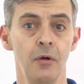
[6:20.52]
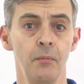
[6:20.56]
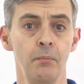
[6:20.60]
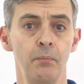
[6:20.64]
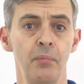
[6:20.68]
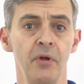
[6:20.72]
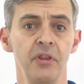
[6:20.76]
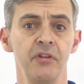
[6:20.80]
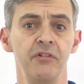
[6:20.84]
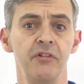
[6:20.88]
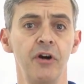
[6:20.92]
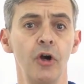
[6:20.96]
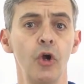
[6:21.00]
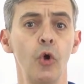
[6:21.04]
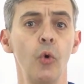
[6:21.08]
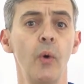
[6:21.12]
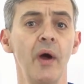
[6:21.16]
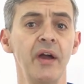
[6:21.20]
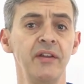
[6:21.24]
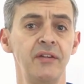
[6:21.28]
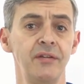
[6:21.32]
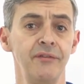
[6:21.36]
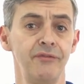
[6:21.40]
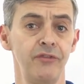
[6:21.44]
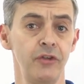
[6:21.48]
but there are
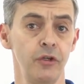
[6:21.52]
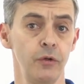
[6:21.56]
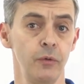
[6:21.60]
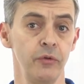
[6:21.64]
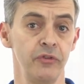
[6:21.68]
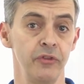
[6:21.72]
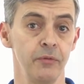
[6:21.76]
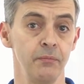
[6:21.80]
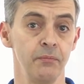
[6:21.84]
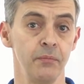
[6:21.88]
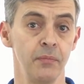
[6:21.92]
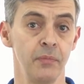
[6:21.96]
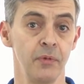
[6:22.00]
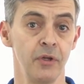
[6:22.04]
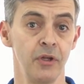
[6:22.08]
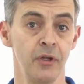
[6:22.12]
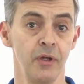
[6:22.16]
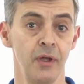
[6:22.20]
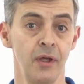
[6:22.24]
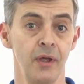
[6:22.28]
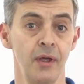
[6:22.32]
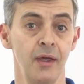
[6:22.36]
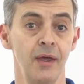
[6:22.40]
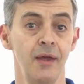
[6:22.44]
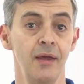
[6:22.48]
quite a few of them.
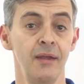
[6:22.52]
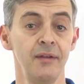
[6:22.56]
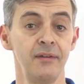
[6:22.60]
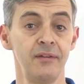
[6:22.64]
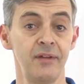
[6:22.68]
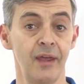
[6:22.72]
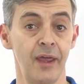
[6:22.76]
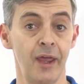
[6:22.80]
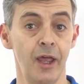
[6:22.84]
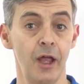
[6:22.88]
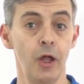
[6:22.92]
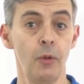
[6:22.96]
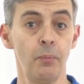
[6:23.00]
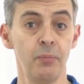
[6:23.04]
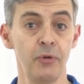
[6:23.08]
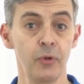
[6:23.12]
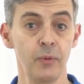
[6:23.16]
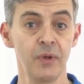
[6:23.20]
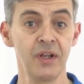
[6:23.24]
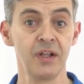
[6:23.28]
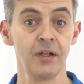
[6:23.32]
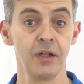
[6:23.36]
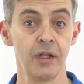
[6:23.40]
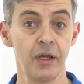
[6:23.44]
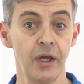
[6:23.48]
To help you
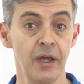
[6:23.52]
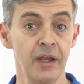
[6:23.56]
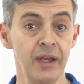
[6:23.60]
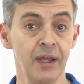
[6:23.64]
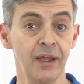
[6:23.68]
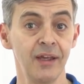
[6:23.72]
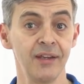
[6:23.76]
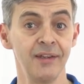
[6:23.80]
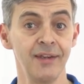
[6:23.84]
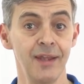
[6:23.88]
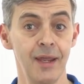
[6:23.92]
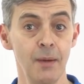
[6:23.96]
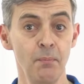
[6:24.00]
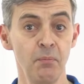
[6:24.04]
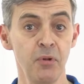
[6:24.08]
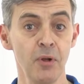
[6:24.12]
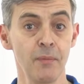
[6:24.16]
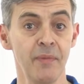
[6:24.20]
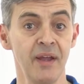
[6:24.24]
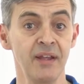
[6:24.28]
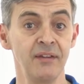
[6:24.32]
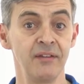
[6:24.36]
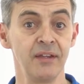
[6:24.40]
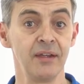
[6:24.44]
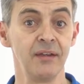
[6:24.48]
in learning and
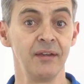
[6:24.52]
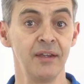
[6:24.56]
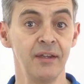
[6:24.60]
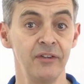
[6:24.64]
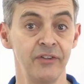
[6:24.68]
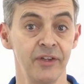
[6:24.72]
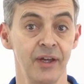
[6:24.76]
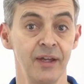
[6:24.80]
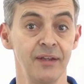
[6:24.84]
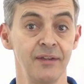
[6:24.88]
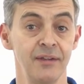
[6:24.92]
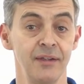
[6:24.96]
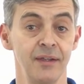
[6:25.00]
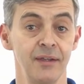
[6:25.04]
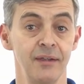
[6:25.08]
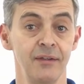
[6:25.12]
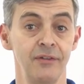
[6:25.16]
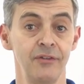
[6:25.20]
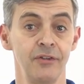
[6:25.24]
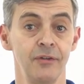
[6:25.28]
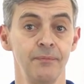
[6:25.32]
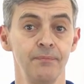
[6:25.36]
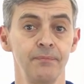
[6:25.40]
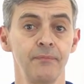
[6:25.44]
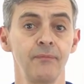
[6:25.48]
implementing these
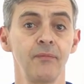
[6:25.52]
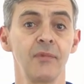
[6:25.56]
ideas,